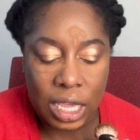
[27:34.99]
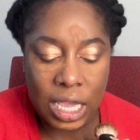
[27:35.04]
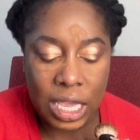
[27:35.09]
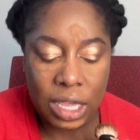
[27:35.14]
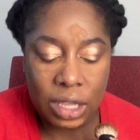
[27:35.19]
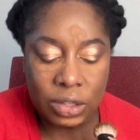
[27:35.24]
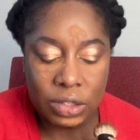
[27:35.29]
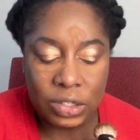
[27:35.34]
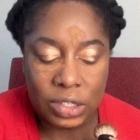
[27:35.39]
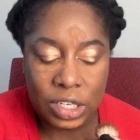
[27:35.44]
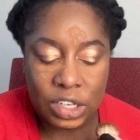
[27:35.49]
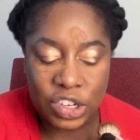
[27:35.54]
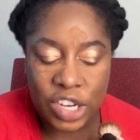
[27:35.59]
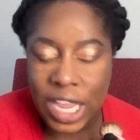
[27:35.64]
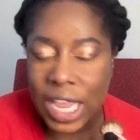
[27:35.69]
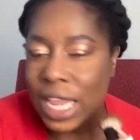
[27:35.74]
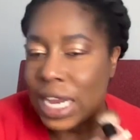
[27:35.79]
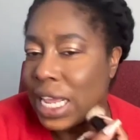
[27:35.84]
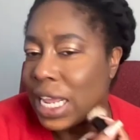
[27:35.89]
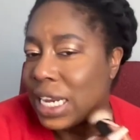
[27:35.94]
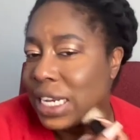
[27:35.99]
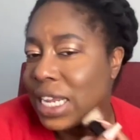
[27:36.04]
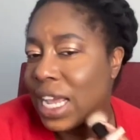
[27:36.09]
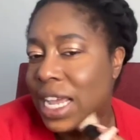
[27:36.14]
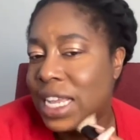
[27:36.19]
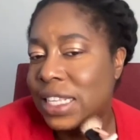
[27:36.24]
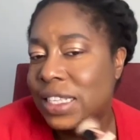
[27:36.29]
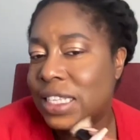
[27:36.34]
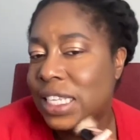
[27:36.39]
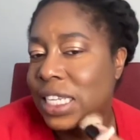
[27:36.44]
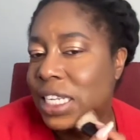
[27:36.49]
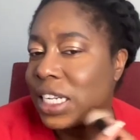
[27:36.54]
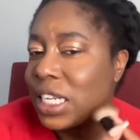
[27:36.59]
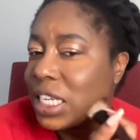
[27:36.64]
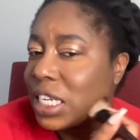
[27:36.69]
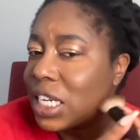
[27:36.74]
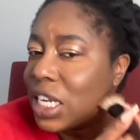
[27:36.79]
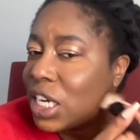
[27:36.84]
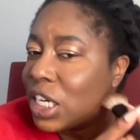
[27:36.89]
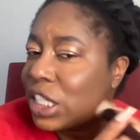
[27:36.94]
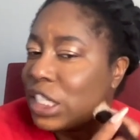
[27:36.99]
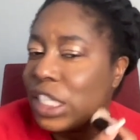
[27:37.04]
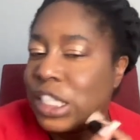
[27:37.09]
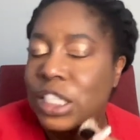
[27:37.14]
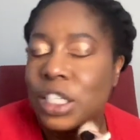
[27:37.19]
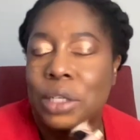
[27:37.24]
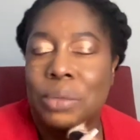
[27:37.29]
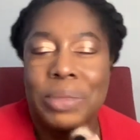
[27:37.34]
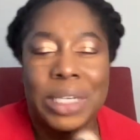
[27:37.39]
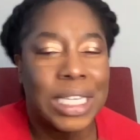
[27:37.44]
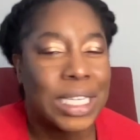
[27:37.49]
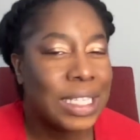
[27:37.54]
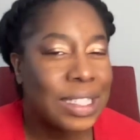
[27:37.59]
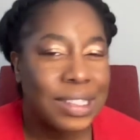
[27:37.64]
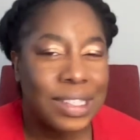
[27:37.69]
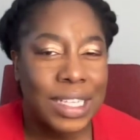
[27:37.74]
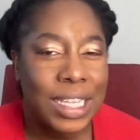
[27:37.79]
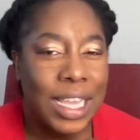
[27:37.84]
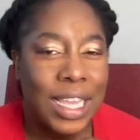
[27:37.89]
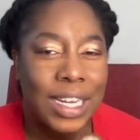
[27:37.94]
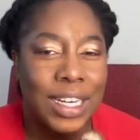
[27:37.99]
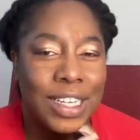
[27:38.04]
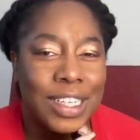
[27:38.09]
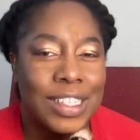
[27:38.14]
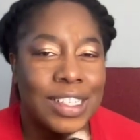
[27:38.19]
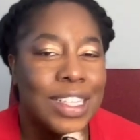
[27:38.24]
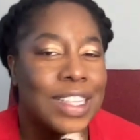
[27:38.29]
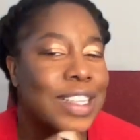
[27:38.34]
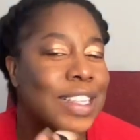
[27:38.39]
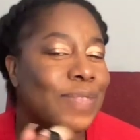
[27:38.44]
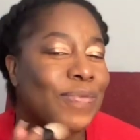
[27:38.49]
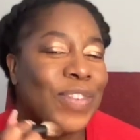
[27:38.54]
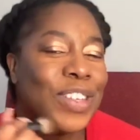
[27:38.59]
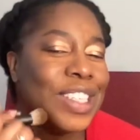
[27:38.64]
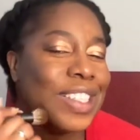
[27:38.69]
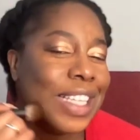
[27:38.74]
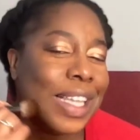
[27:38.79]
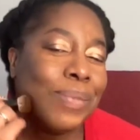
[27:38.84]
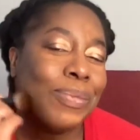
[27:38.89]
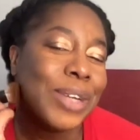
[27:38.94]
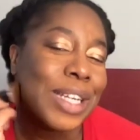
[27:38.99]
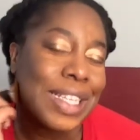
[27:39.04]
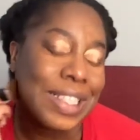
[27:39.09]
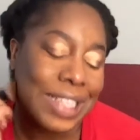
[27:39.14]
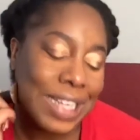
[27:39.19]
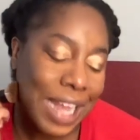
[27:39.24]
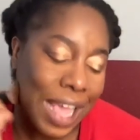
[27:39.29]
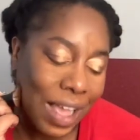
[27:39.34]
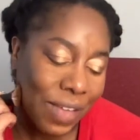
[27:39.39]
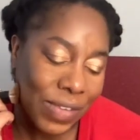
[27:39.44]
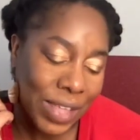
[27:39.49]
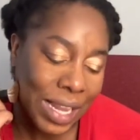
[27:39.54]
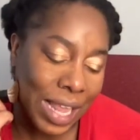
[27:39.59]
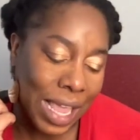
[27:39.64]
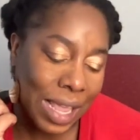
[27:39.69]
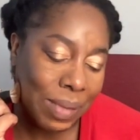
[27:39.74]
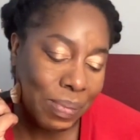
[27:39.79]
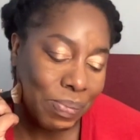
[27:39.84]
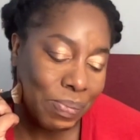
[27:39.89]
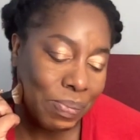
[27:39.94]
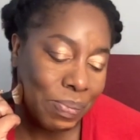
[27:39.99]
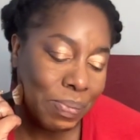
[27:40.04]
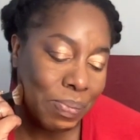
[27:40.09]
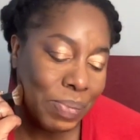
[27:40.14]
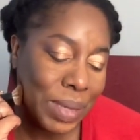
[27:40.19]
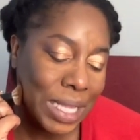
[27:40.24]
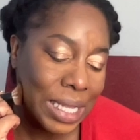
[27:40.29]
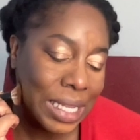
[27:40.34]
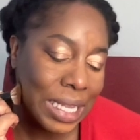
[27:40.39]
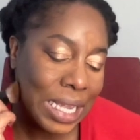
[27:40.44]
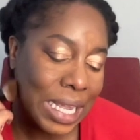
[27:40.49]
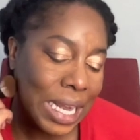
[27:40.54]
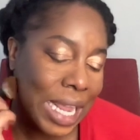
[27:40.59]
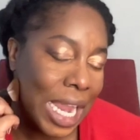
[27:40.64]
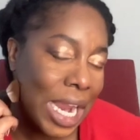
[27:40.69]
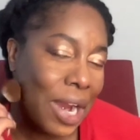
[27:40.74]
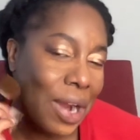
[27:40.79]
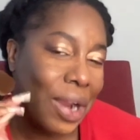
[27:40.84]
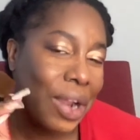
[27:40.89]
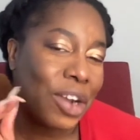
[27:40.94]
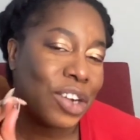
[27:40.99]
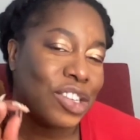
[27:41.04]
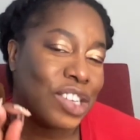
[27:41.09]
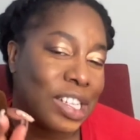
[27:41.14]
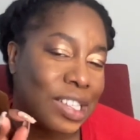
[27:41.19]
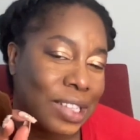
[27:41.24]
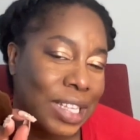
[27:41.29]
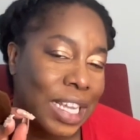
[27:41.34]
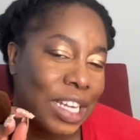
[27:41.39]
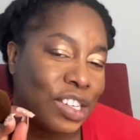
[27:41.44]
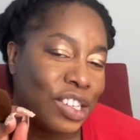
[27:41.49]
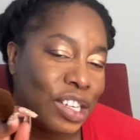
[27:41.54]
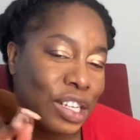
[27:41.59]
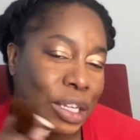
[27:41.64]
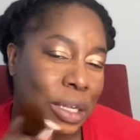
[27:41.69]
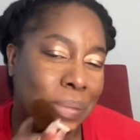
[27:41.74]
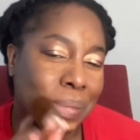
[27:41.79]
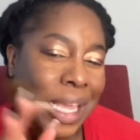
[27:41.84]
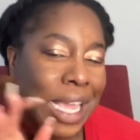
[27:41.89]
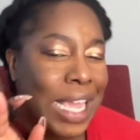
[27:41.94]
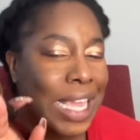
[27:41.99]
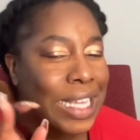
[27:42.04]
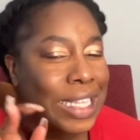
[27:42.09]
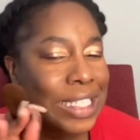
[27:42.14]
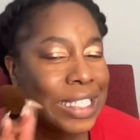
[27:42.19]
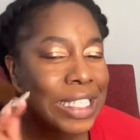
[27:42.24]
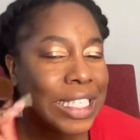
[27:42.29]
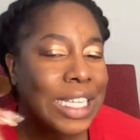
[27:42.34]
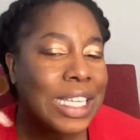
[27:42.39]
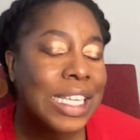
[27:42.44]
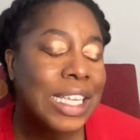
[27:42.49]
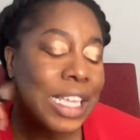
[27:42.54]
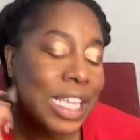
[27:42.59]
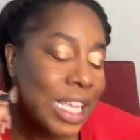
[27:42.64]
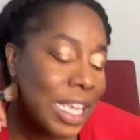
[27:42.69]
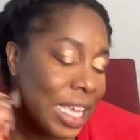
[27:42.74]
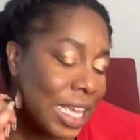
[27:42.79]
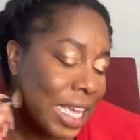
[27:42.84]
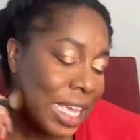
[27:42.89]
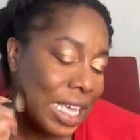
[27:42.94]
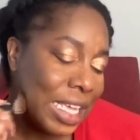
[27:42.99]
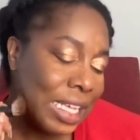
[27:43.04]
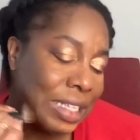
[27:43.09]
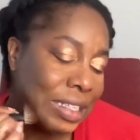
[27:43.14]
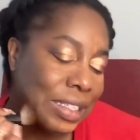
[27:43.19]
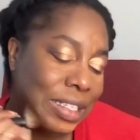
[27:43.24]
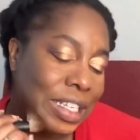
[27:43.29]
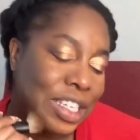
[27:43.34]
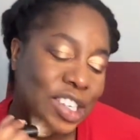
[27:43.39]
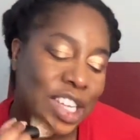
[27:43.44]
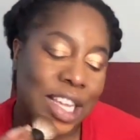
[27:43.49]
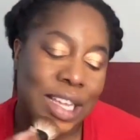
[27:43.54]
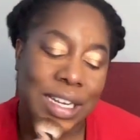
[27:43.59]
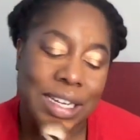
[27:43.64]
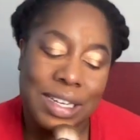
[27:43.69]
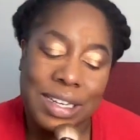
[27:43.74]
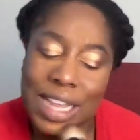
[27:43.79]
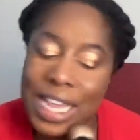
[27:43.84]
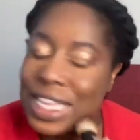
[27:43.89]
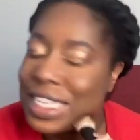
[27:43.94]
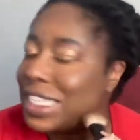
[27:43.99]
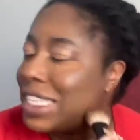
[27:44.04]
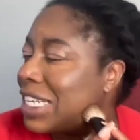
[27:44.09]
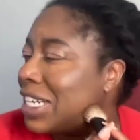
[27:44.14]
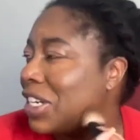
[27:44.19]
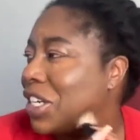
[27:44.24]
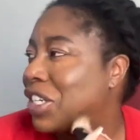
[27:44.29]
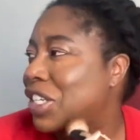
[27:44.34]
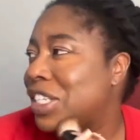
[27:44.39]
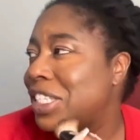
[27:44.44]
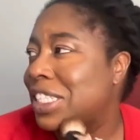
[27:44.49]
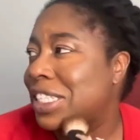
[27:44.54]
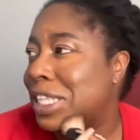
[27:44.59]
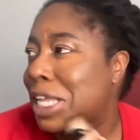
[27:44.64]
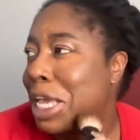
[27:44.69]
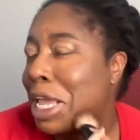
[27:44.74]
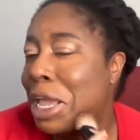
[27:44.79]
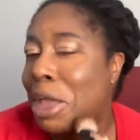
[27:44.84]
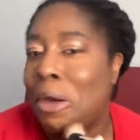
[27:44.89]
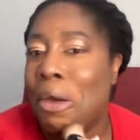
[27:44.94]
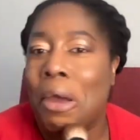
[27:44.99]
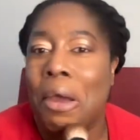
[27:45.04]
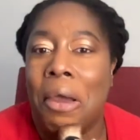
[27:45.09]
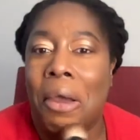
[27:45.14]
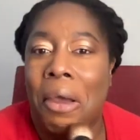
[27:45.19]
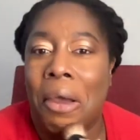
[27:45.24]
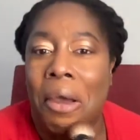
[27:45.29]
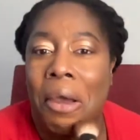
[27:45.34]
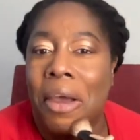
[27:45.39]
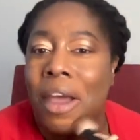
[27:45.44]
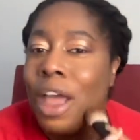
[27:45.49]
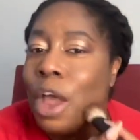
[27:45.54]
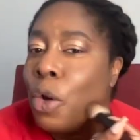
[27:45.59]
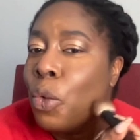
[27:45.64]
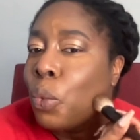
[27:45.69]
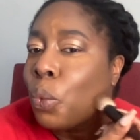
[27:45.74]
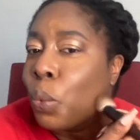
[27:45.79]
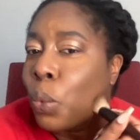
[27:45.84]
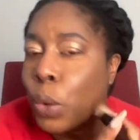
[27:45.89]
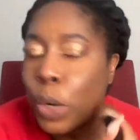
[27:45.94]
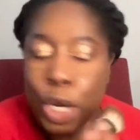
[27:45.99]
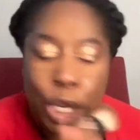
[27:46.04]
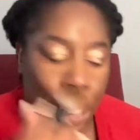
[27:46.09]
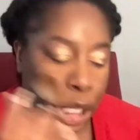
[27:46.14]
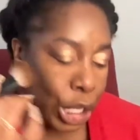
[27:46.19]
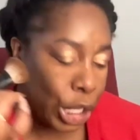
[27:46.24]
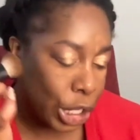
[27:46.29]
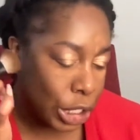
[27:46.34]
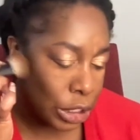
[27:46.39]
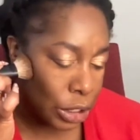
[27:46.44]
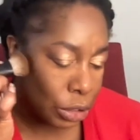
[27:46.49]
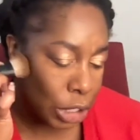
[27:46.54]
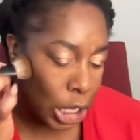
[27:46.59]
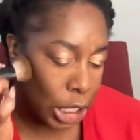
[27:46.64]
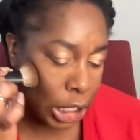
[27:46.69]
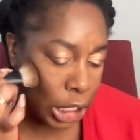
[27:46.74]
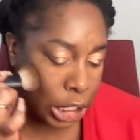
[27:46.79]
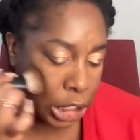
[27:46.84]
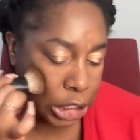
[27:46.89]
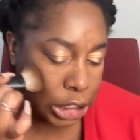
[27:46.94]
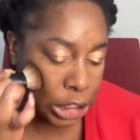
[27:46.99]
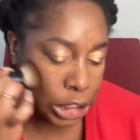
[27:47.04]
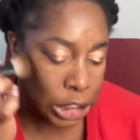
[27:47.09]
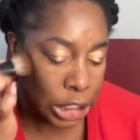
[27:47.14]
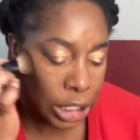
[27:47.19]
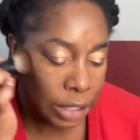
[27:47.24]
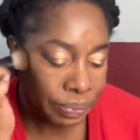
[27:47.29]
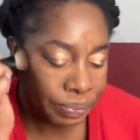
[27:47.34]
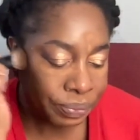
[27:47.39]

Elsie, Jade, and Tyson are just gonna be instigators for some reason. I feel like Billy and Eric are just like chill, but Elsie, Elsie, Jade, and Tyson are just like, oh, we're gonna cause a ruckus.